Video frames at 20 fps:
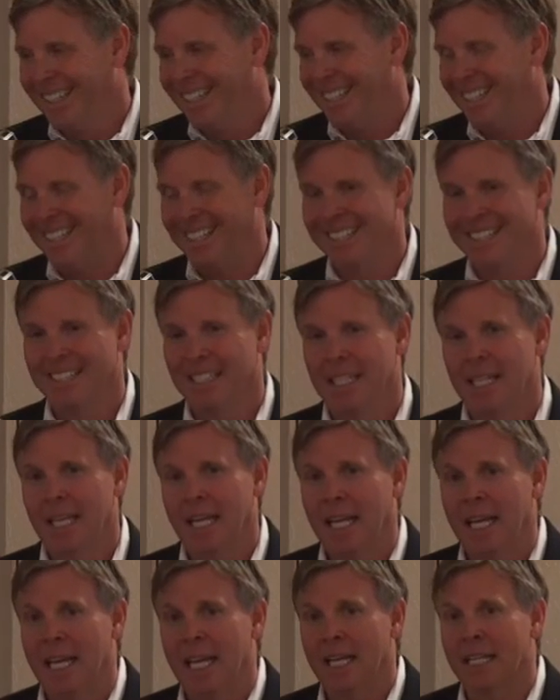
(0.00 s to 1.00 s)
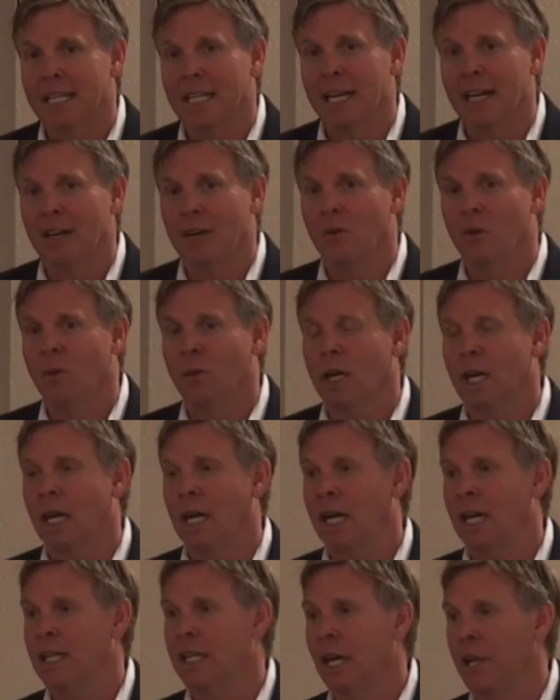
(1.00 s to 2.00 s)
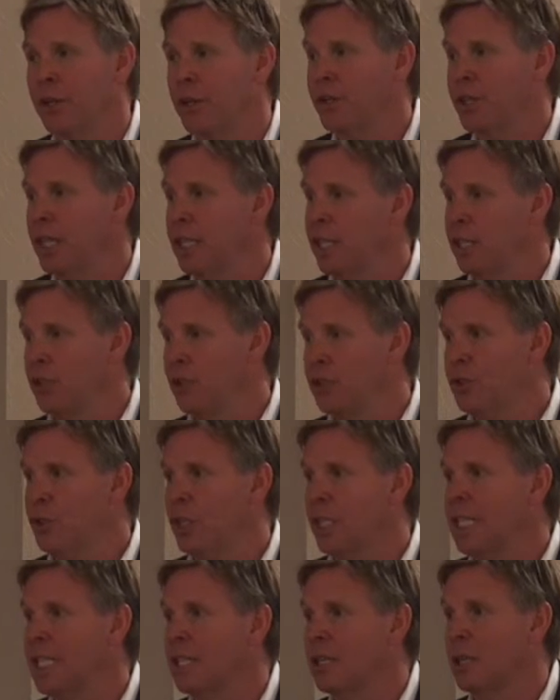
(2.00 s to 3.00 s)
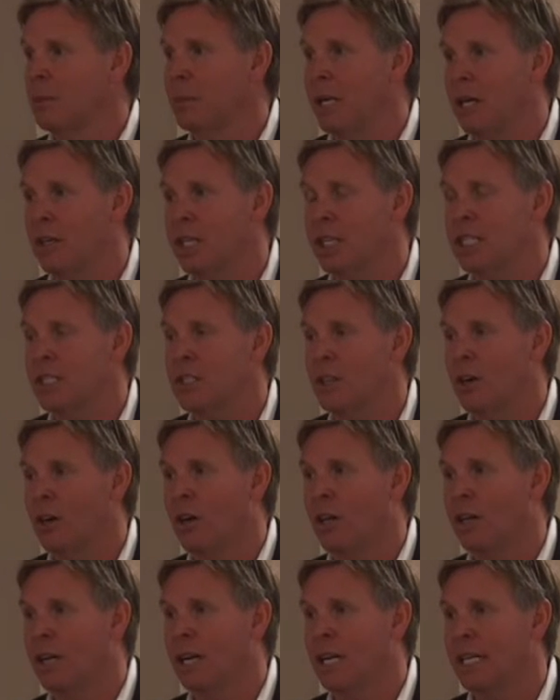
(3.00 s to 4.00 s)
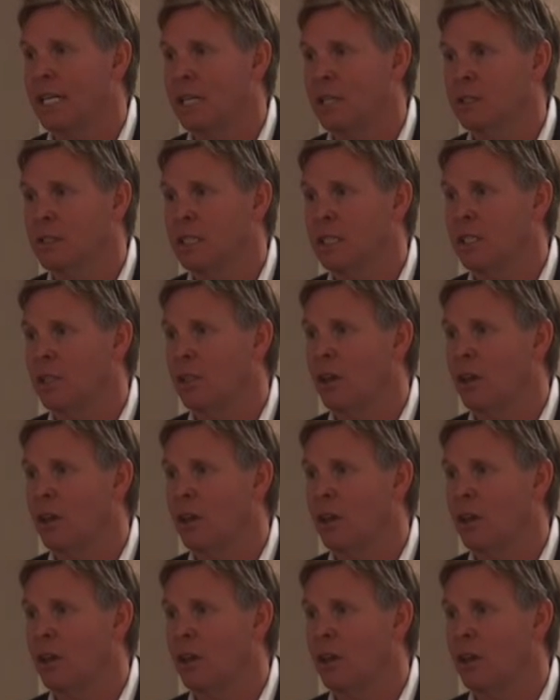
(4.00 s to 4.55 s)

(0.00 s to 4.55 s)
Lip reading: Yeah, and another thing that you should hear about is RILD,